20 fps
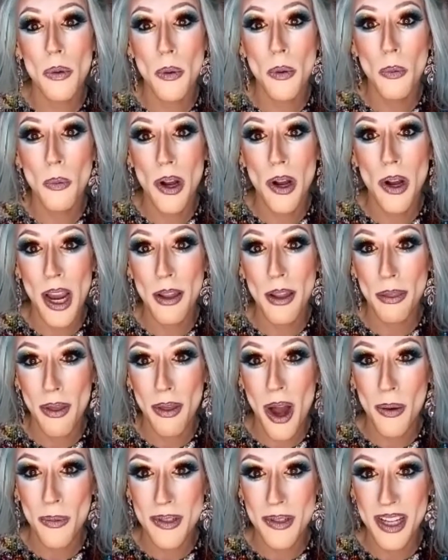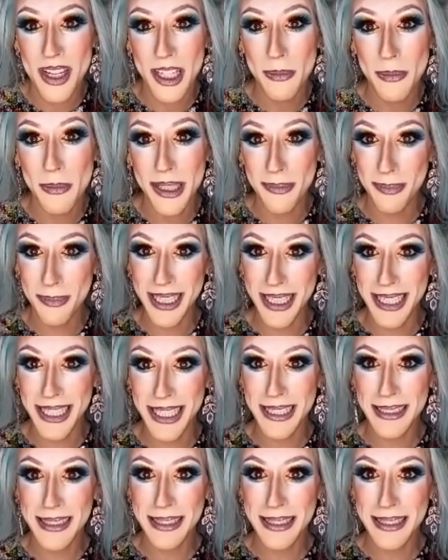what I thought was going to be me,